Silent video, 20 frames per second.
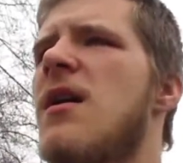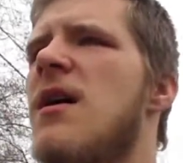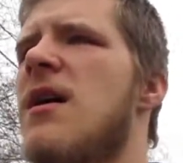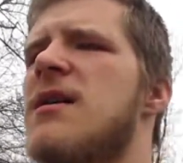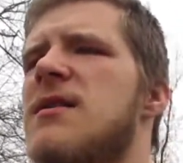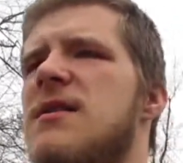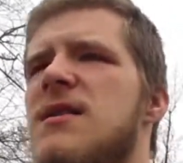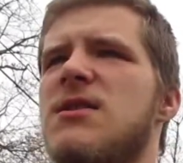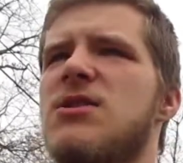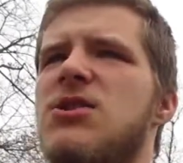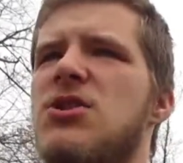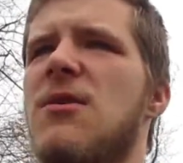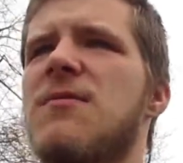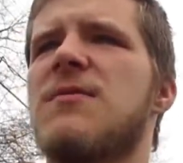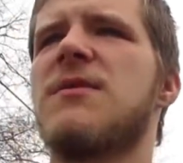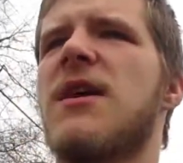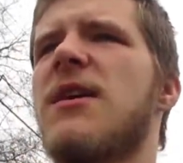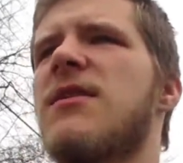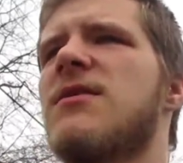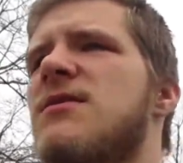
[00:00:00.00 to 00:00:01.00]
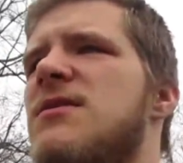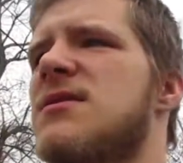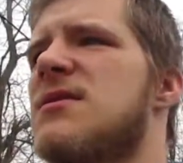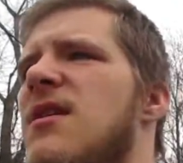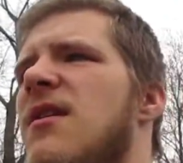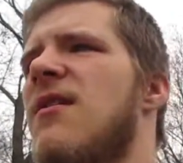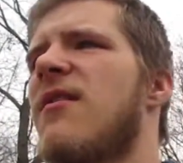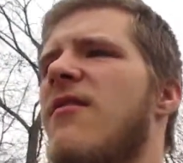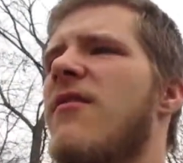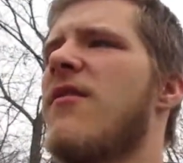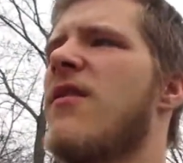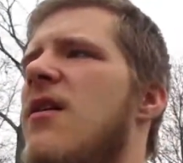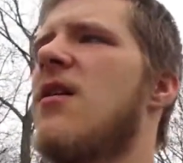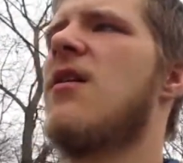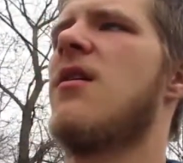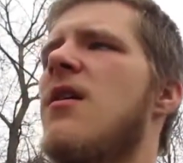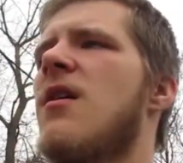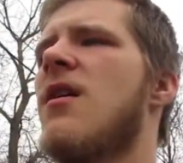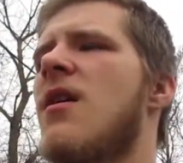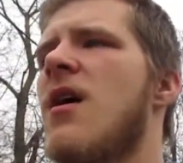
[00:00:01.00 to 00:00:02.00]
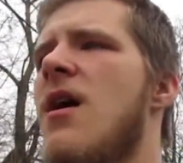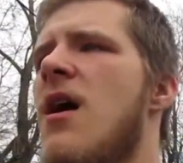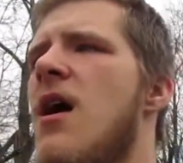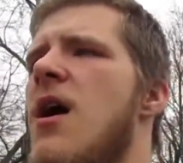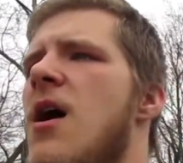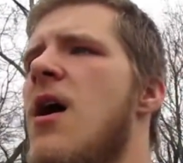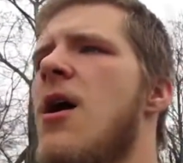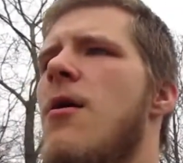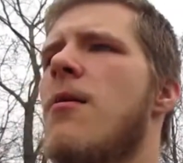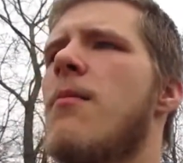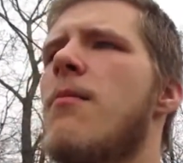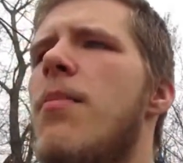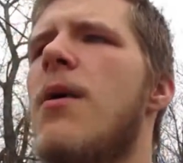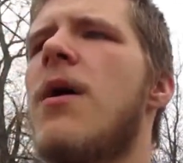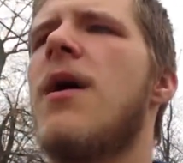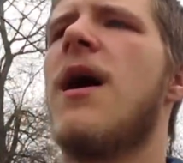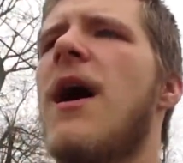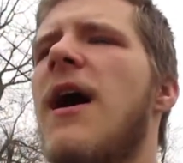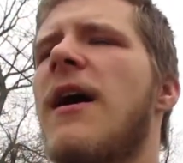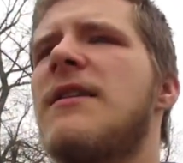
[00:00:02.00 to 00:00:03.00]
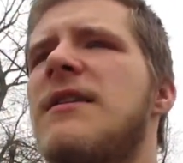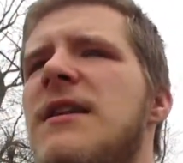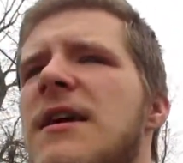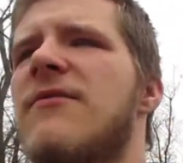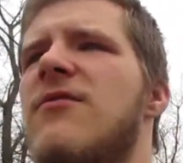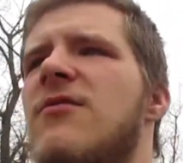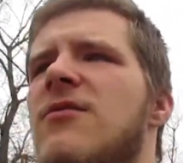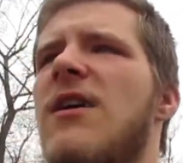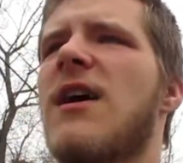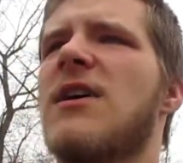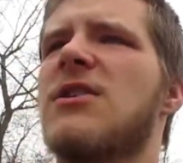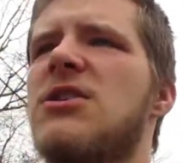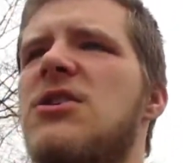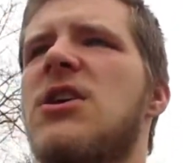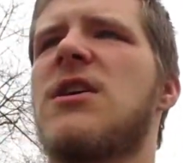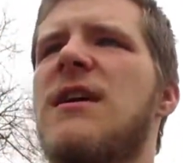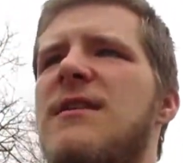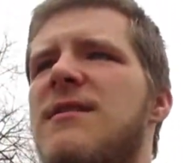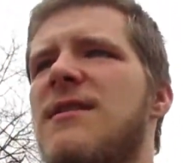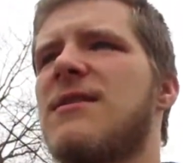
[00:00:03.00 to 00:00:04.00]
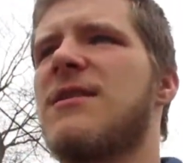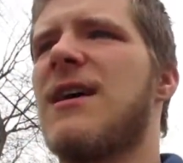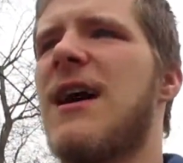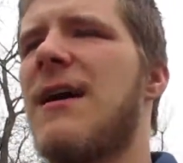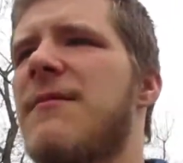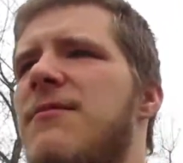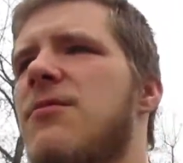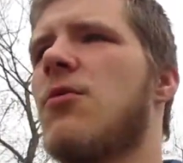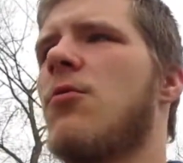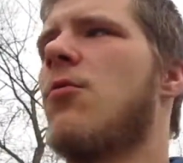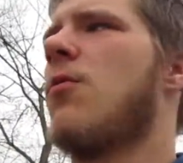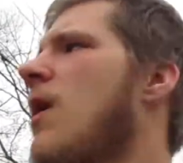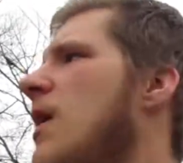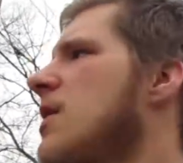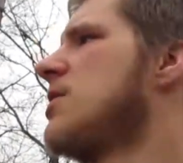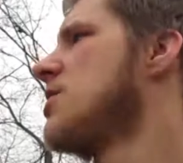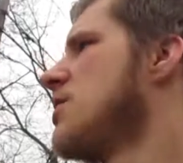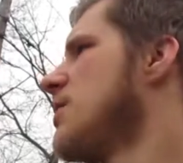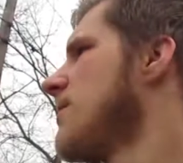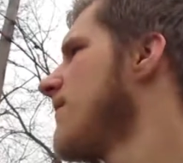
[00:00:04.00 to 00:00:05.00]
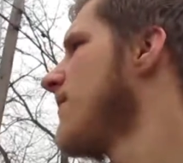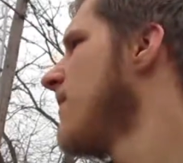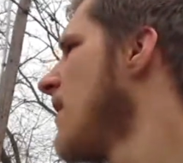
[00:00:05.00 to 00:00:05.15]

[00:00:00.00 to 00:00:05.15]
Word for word: is his jump scares and stuff but I never actually took out the time to watch it.